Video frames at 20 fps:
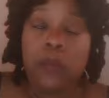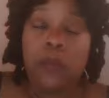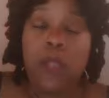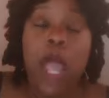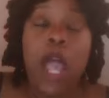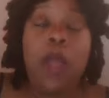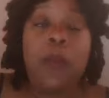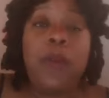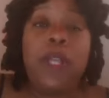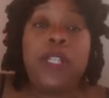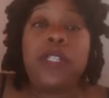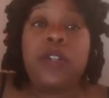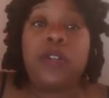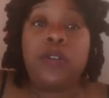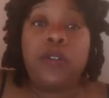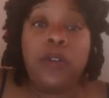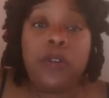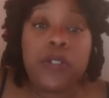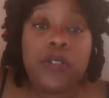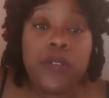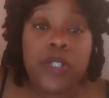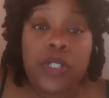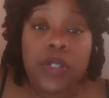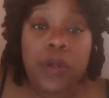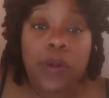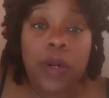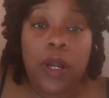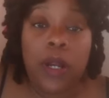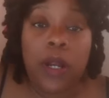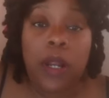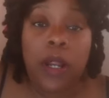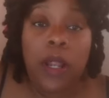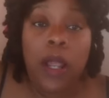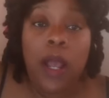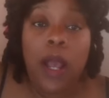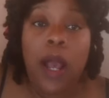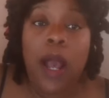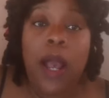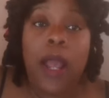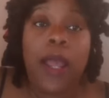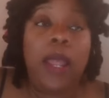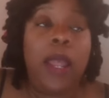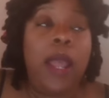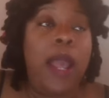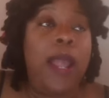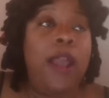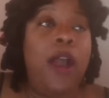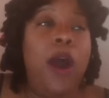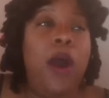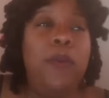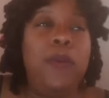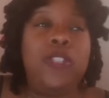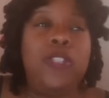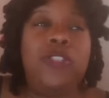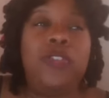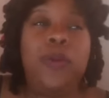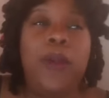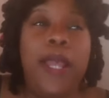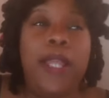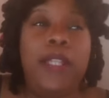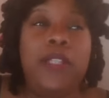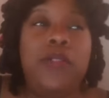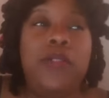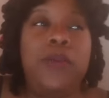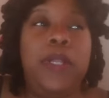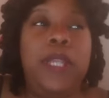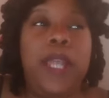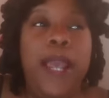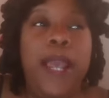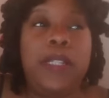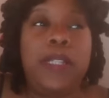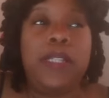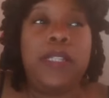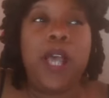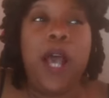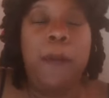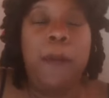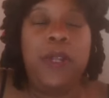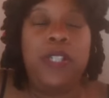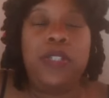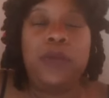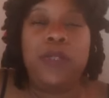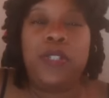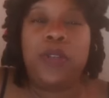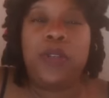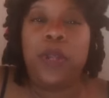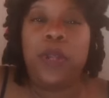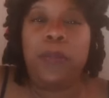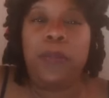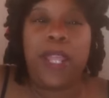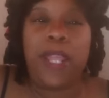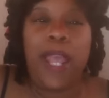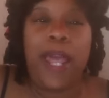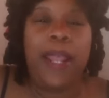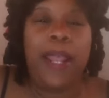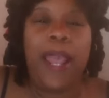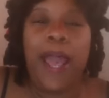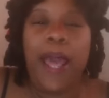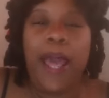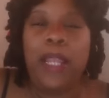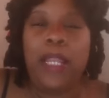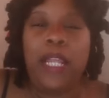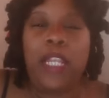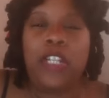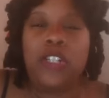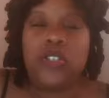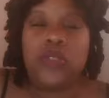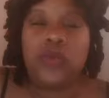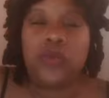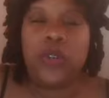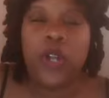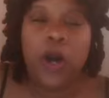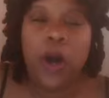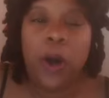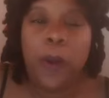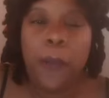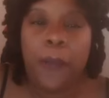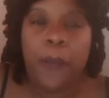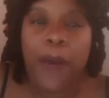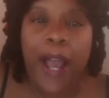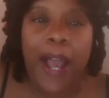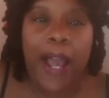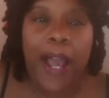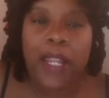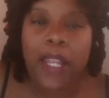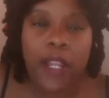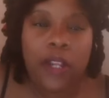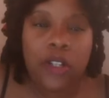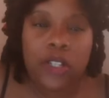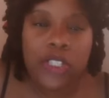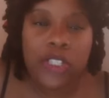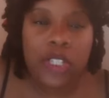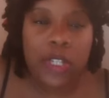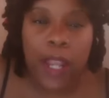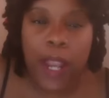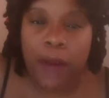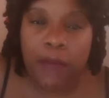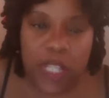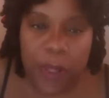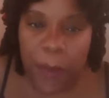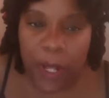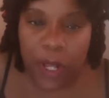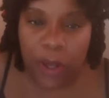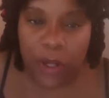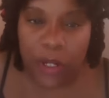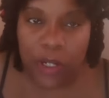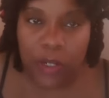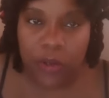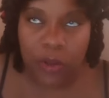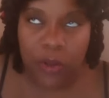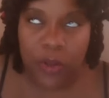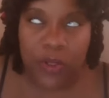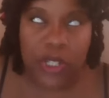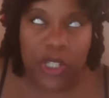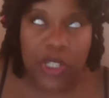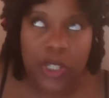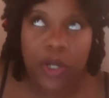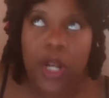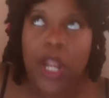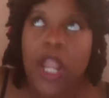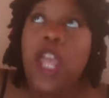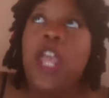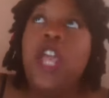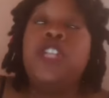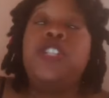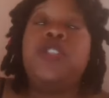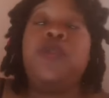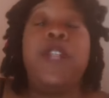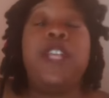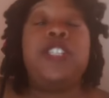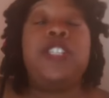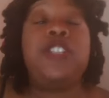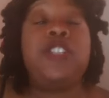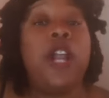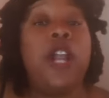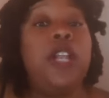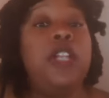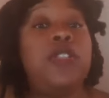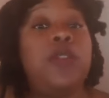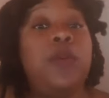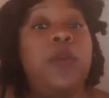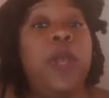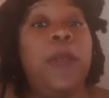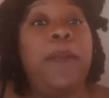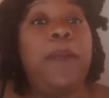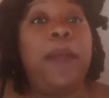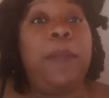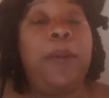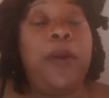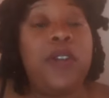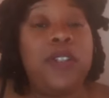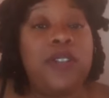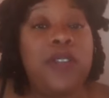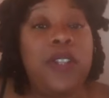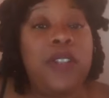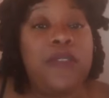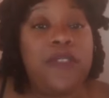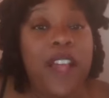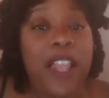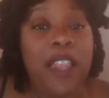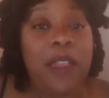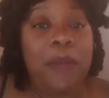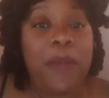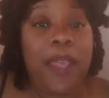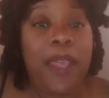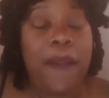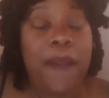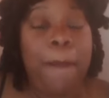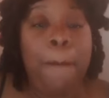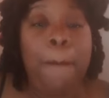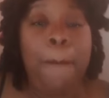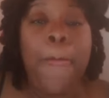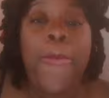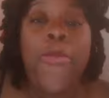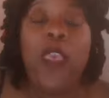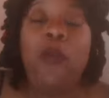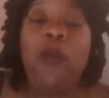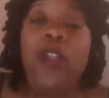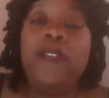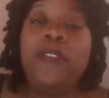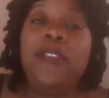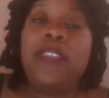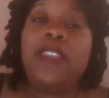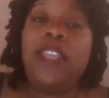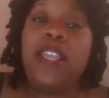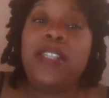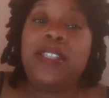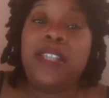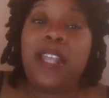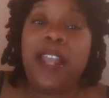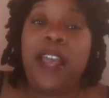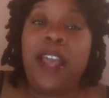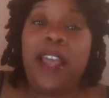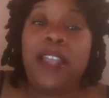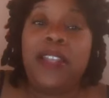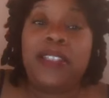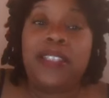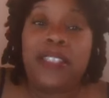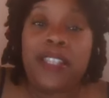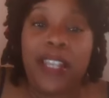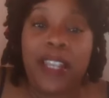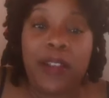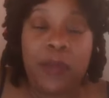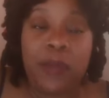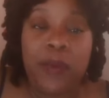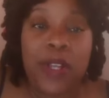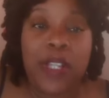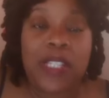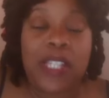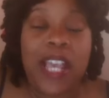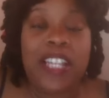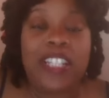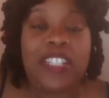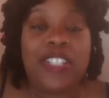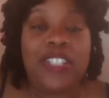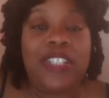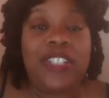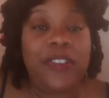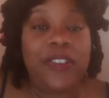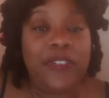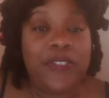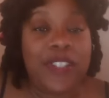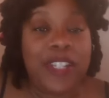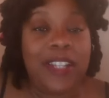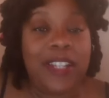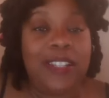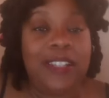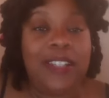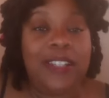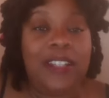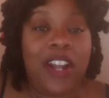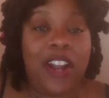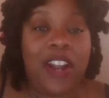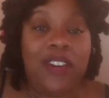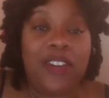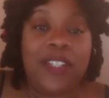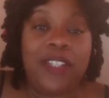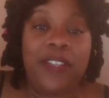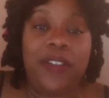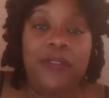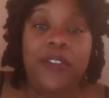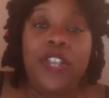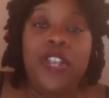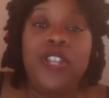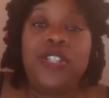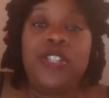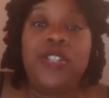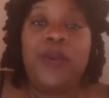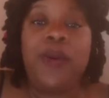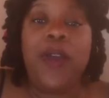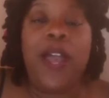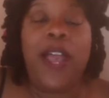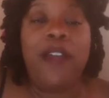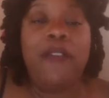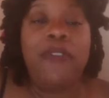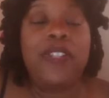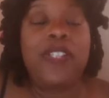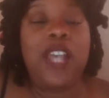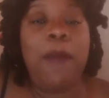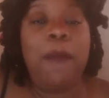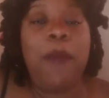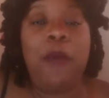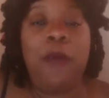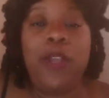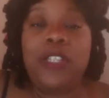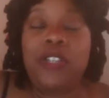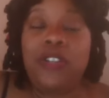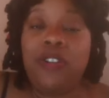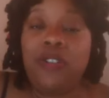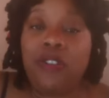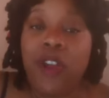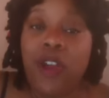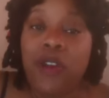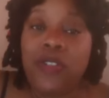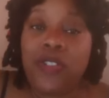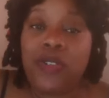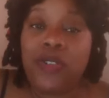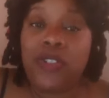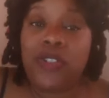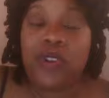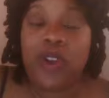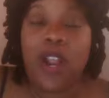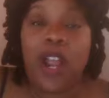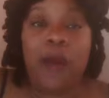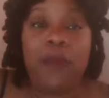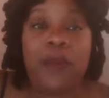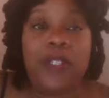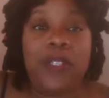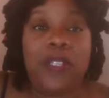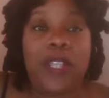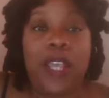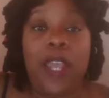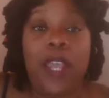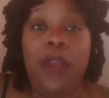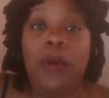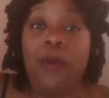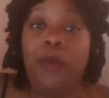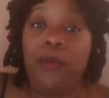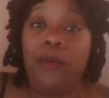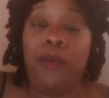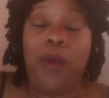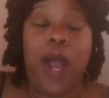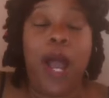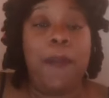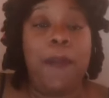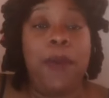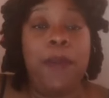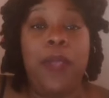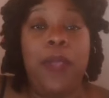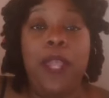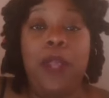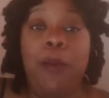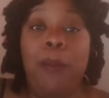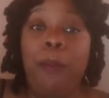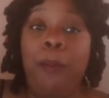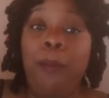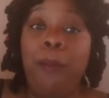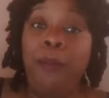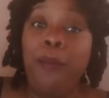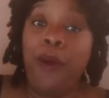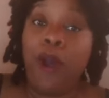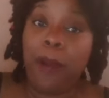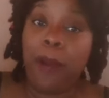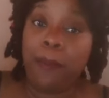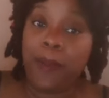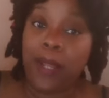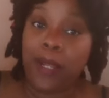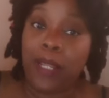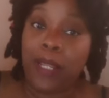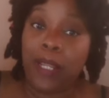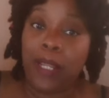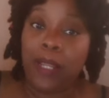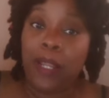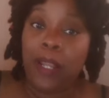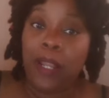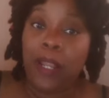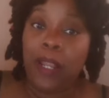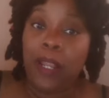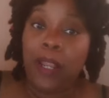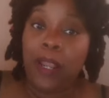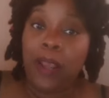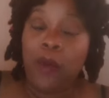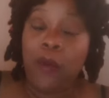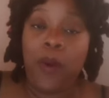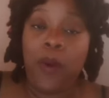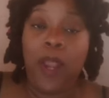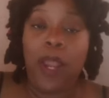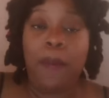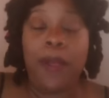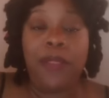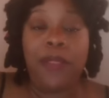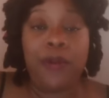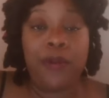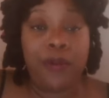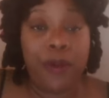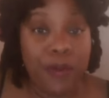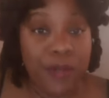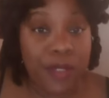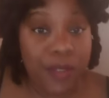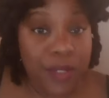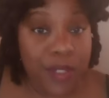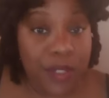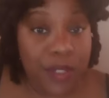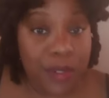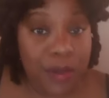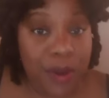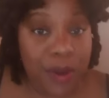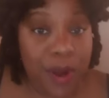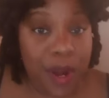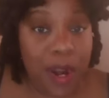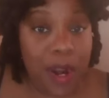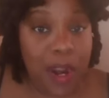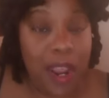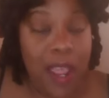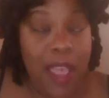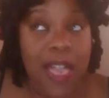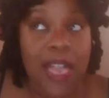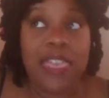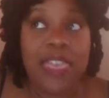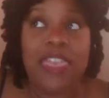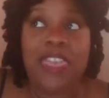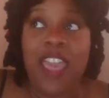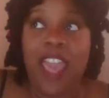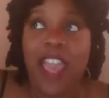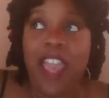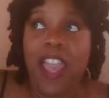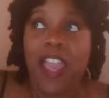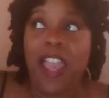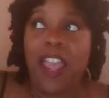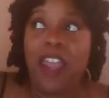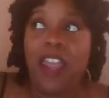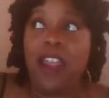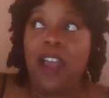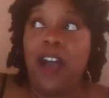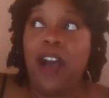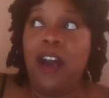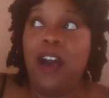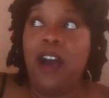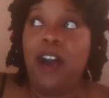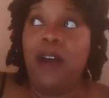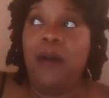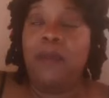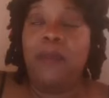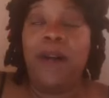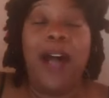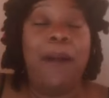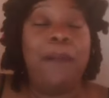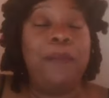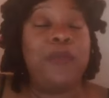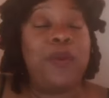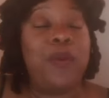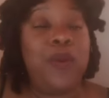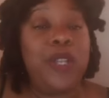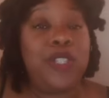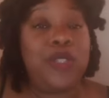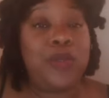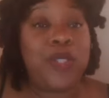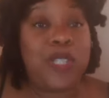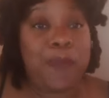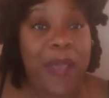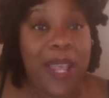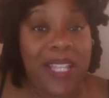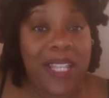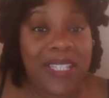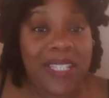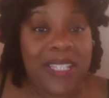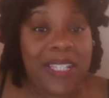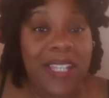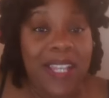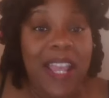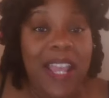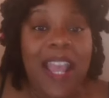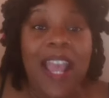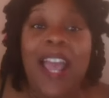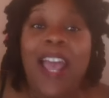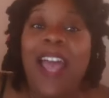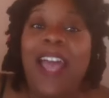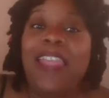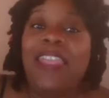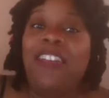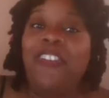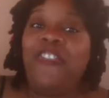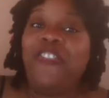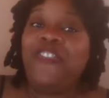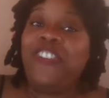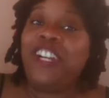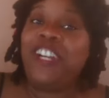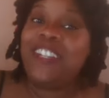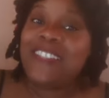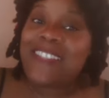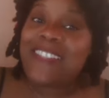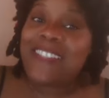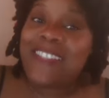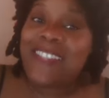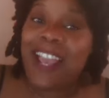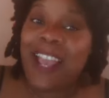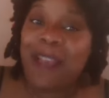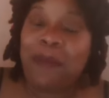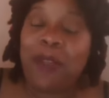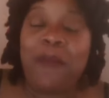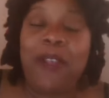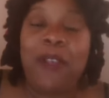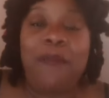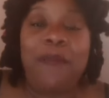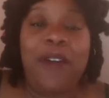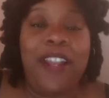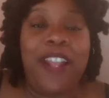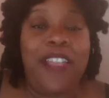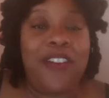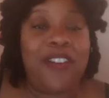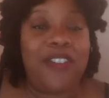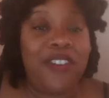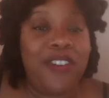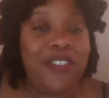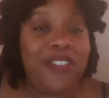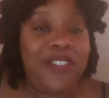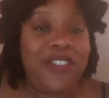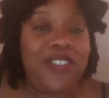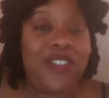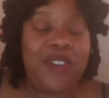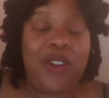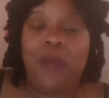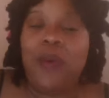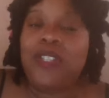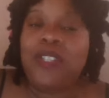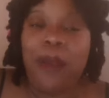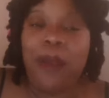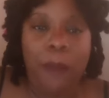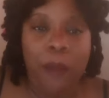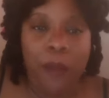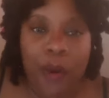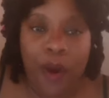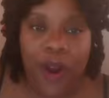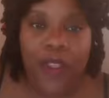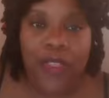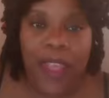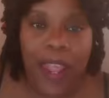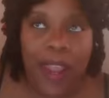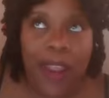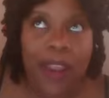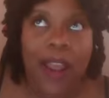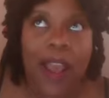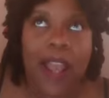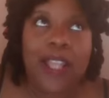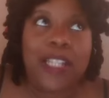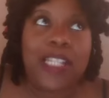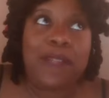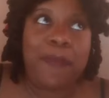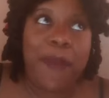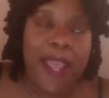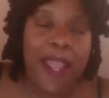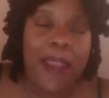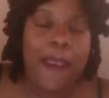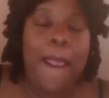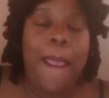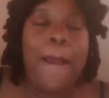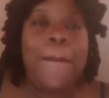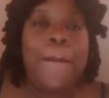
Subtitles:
I went to the grocery store, I always tried to guess how much it was going to be. And I had like this real bad energy every time I go to the grocery store. So when I started doing my personal development, one of the things that I did was I shifted the narrative. So every time I went to the grocery store, I would say, oh, I'm going to make more money while I'm at the grocery store than I'm going to spend. And the first time I made money at the grocery store, it wasn't more than I spent,